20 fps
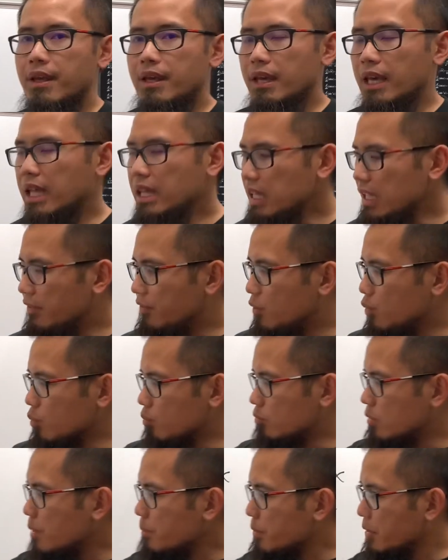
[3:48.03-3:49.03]
And if you
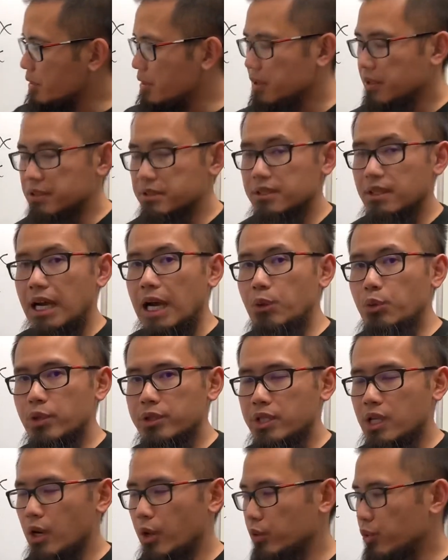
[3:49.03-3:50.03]
remember this, I will
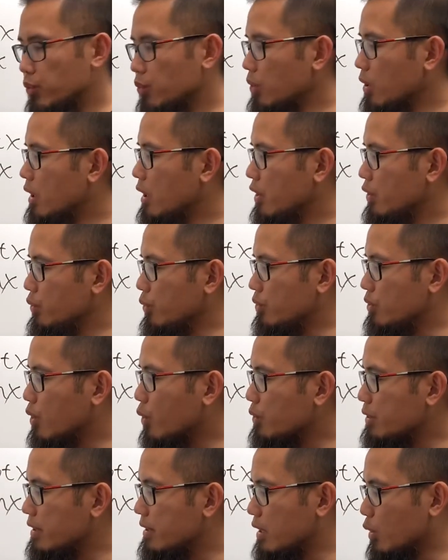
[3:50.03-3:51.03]
tell you, you
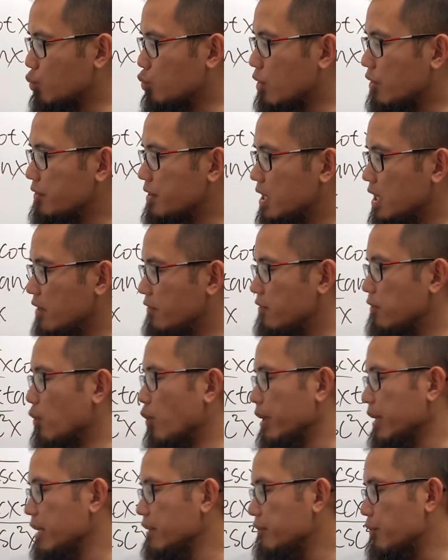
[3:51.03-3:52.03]
know the derivative
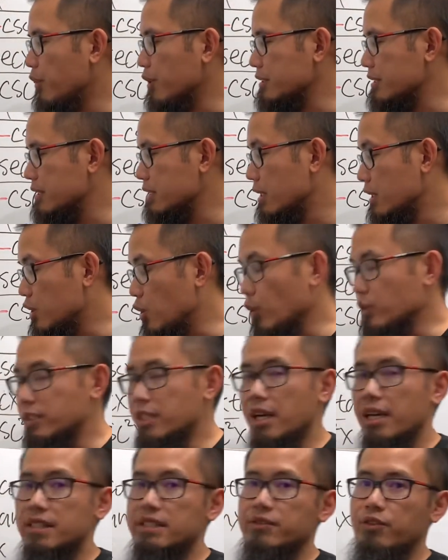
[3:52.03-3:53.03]
for inverse
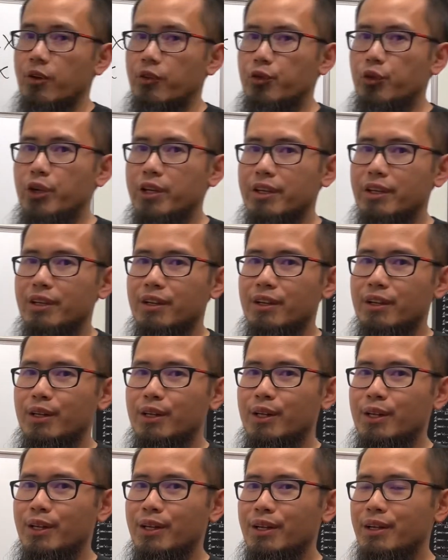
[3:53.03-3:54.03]
cosine x for free.
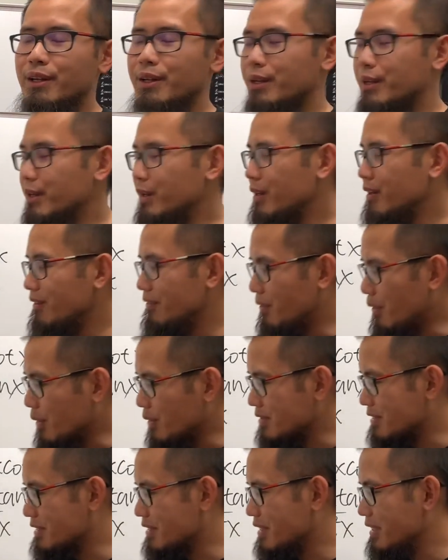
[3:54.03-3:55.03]

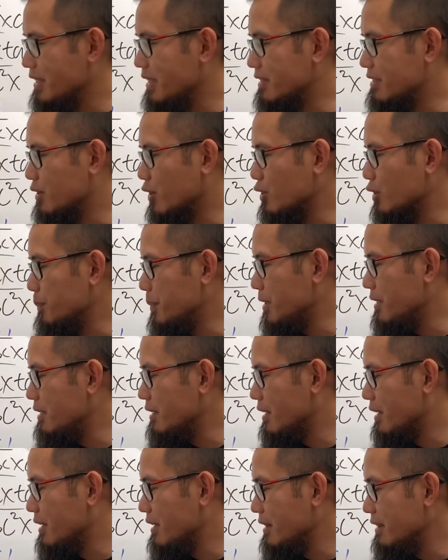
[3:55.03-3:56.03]
First, it's going to
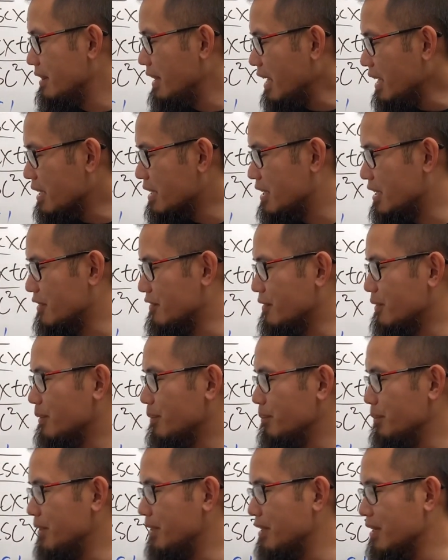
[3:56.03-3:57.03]
be negative
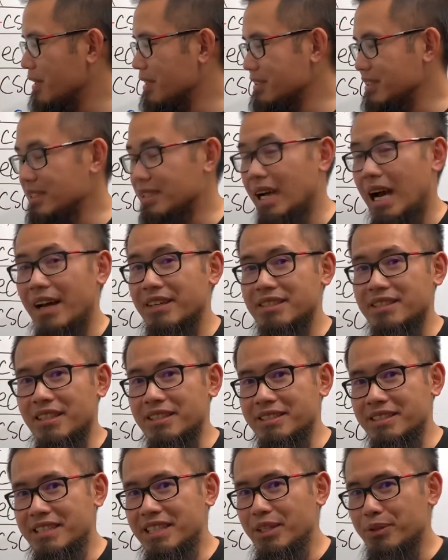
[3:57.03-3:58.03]
because it has a
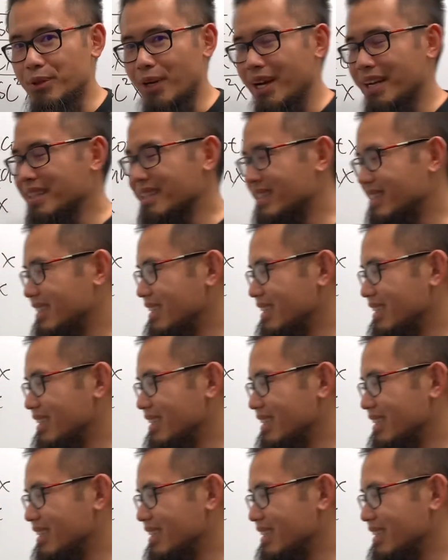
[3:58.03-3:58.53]
c, right?